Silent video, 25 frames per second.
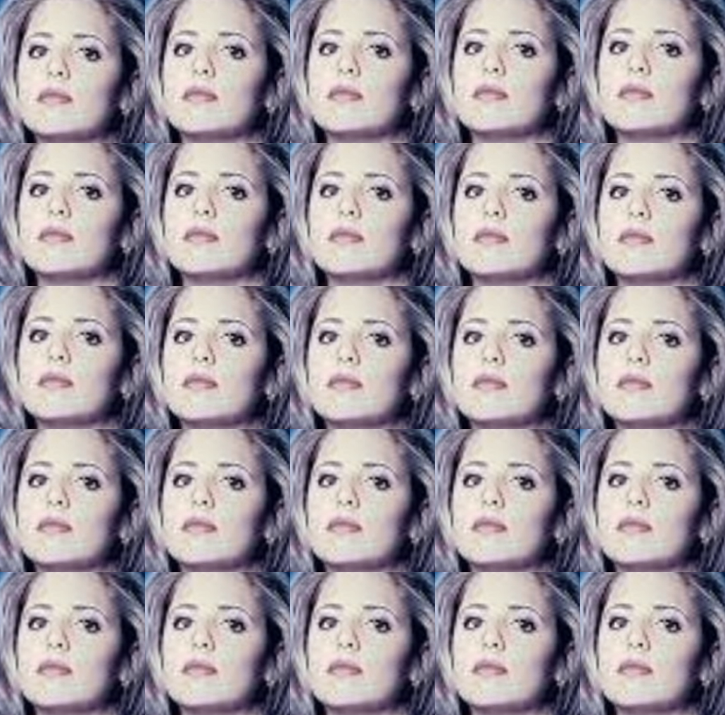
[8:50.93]

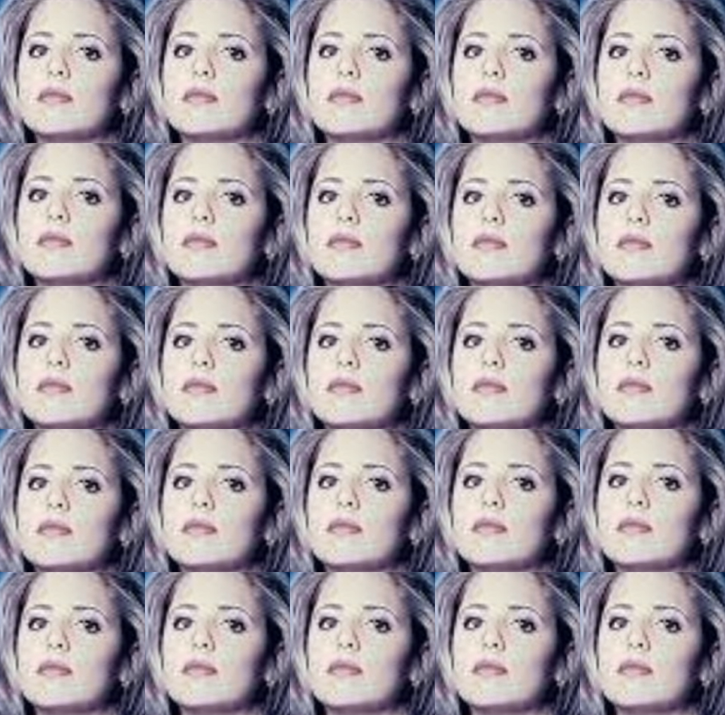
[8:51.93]

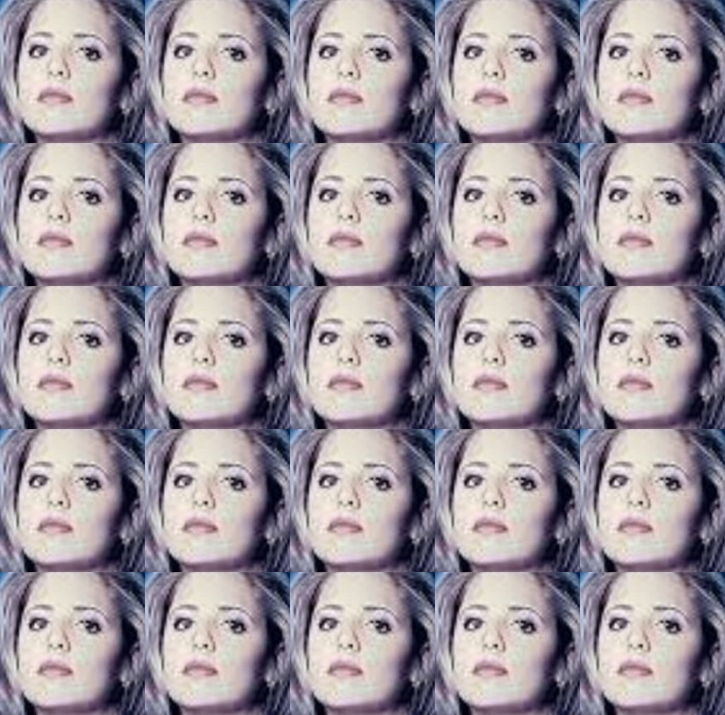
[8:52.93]
This person isn't speaking.